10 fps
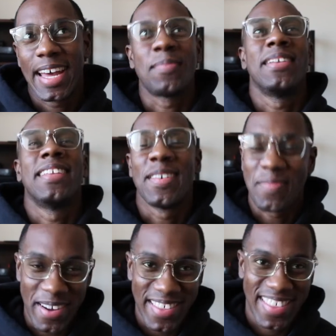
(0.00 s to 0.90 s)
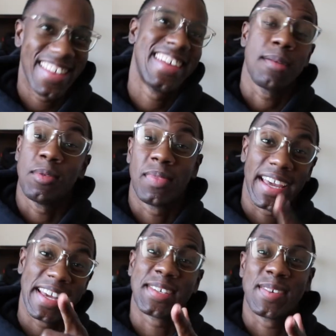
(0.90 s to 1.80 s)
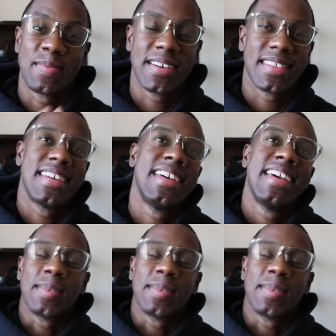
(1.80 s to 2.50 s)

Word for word: Happy Love Month. Happy Black History Month.